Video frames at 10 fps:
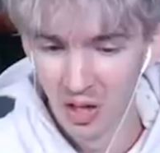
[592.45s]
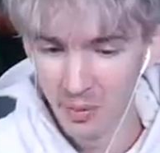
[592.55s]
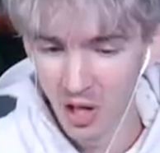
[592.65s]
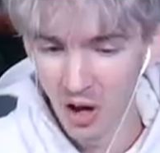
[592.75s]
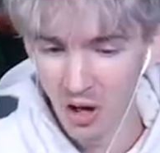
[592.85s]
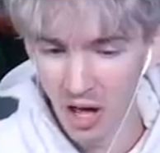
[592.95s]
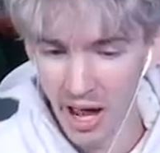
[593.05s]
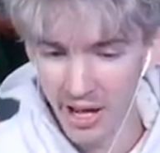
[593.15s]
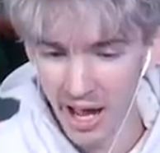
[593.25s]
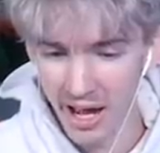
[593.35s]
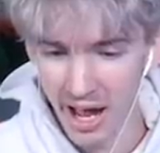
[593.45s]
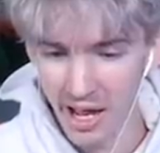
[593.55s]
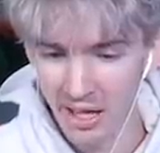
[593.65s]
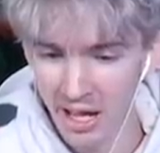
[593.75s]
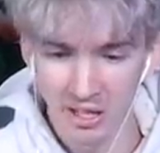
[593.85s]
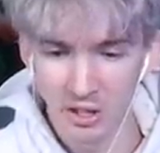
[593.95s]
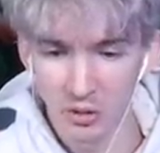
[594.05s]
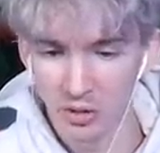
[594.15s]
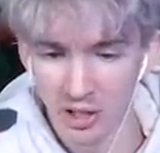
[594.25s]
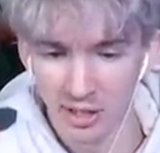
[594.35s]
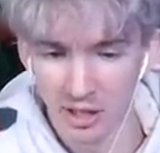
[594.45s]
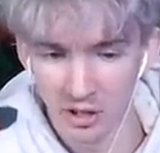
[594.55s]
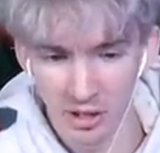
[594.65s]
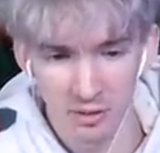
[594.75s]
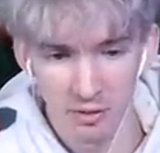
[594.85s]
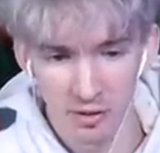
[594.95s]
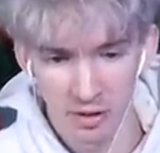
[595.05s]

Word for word: Let me know. Hey, hey, hey, hey, you're not allowed to live.